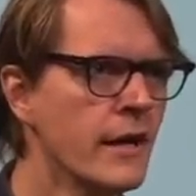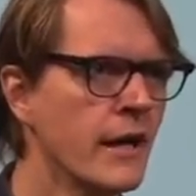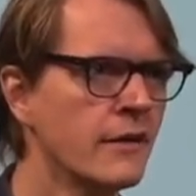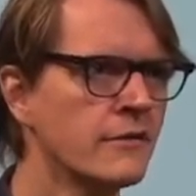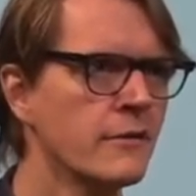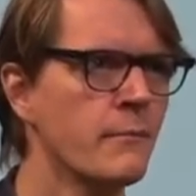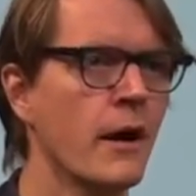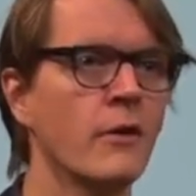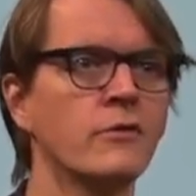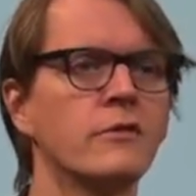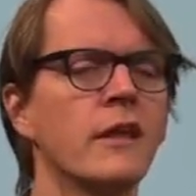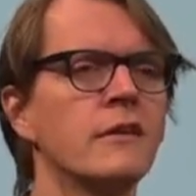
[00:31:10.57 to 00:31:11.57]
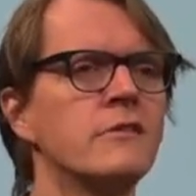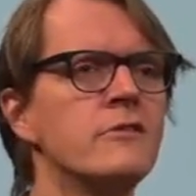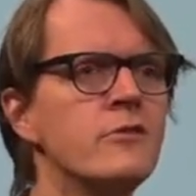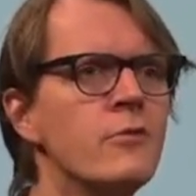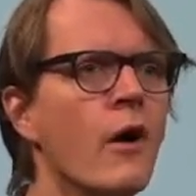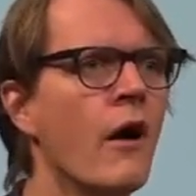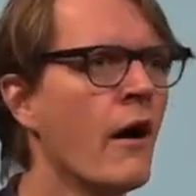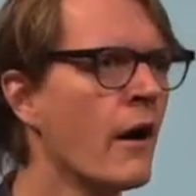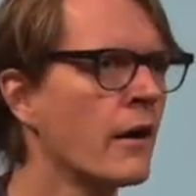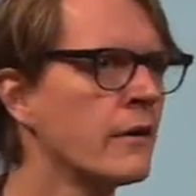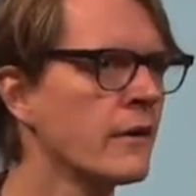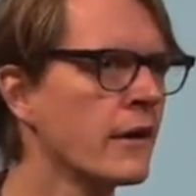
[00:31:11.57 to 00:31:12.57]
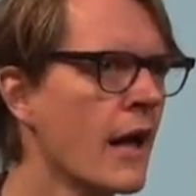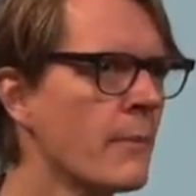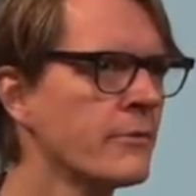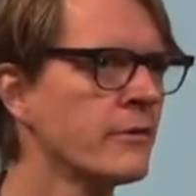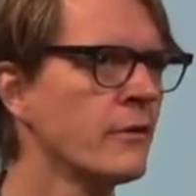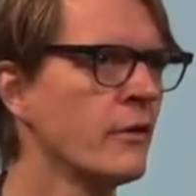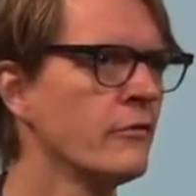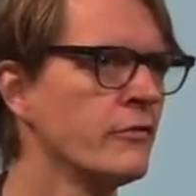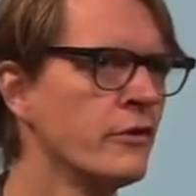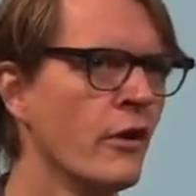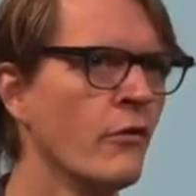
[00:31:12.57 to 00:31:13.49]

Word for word: It's about that you are the captain of,